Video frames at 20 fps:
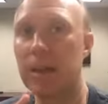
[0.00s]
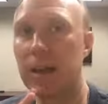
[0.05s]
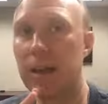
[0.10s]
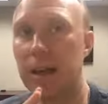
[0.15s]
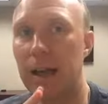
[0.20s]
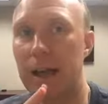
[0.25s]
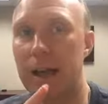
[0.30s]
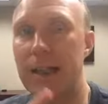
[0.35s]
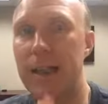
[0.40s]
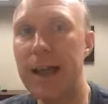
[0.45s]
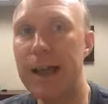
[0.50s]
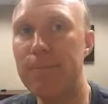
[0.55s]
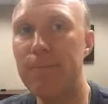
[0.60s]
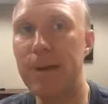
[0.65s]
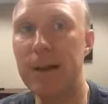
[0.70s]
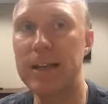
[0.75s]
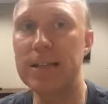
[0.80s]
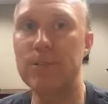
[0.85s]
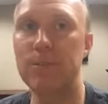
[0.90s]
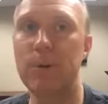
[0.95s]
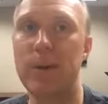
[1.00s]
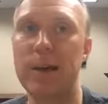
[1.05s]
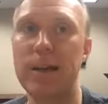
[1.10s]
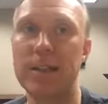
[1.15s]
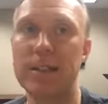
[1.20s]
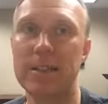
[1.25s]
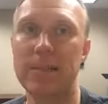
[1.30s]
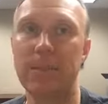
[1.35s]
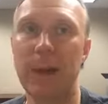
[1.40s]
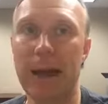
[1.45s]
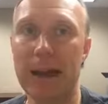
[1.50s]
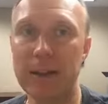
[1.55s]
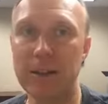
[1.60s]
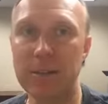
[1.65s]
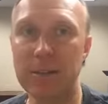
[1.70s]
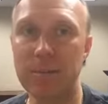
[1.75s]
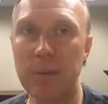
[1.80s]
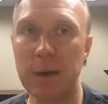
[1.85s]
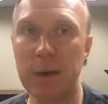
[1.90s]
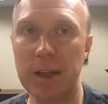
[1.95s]
And that price point, it's a
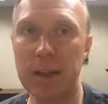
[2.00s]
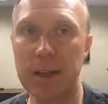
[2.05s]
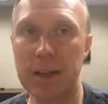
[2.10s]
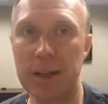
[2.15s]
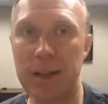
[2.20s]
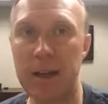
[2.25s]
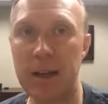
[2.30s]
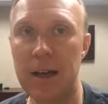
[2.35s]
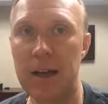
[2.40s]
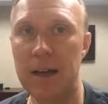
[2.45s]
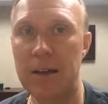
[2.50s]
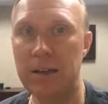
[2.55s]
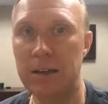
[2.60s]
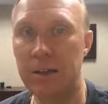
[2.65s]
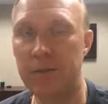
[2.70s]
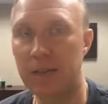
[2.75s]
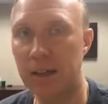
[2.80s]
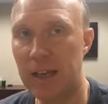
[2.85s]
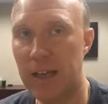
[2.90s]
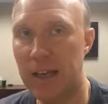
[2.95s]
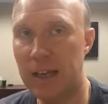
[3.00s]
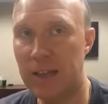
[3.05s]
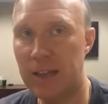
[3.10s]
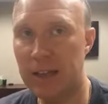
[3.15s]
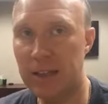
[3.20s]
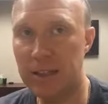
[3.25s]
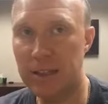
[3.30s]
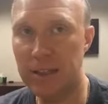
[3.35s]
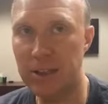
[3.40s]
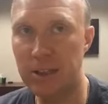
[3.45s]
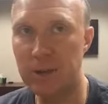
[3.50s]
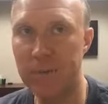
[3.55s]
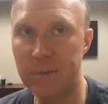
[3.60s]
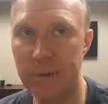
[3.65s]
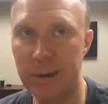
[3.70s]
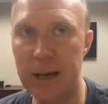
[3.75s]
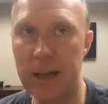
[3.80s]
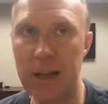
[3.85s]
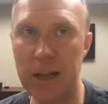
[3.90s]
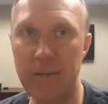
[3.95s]
buyer's market. So if you got that
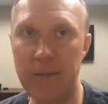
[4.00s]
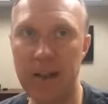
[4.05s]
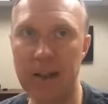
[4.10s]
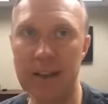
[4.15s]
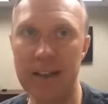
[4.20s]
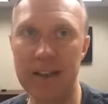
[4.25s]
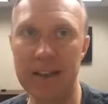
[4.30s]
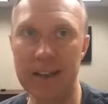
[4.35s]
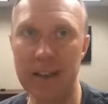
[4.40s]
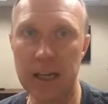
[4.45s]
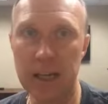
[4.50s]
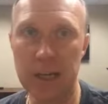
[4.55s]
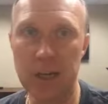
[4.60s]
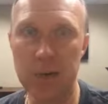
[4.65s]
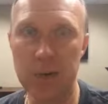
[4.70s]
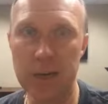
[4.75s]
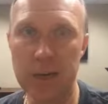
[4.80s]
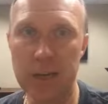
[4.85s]
super elevated luxury